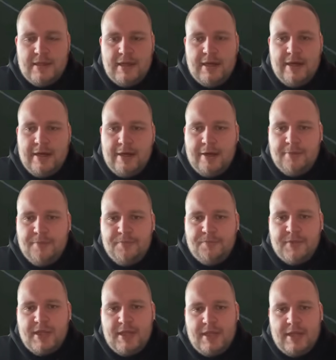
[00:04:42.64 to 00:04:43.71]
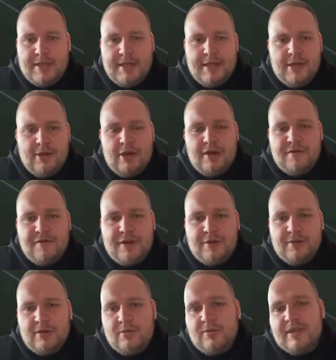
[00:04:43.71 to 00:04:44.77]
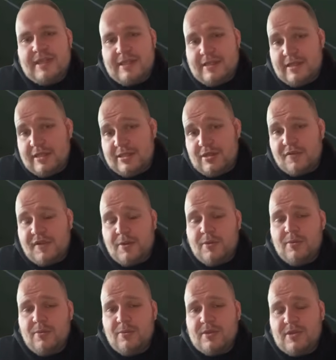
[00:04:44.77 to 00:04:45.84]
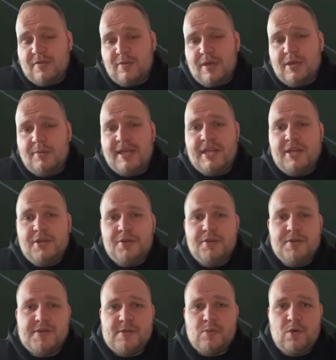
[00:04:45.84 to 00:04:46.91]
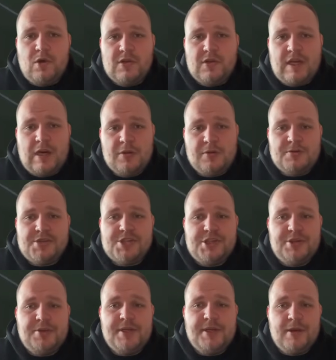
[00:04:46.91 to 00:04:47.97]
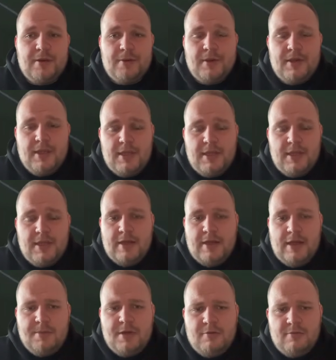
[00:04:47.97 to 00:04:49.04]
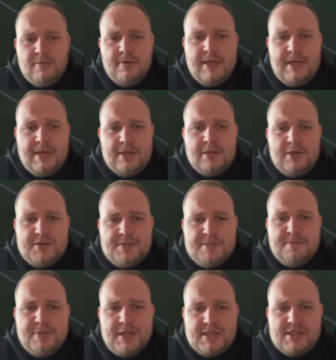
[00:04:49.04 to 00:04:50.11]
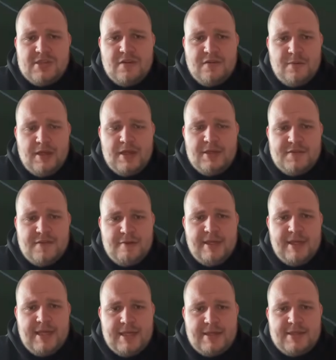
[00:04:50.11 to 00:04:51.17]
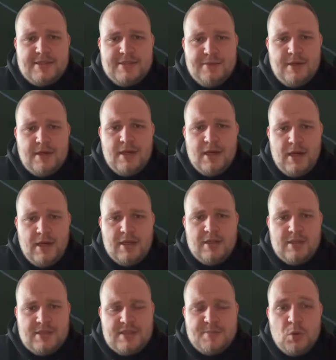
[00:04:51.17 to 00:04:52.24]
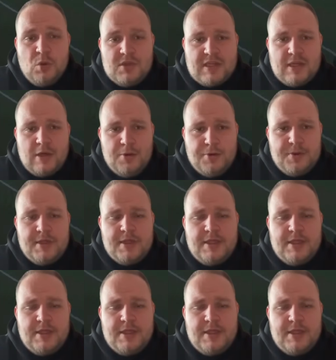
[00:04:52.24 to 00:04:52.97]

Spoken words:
Um, I felt the software that we used was Huddle Studio, a really good bit of software that's very linked to sports code.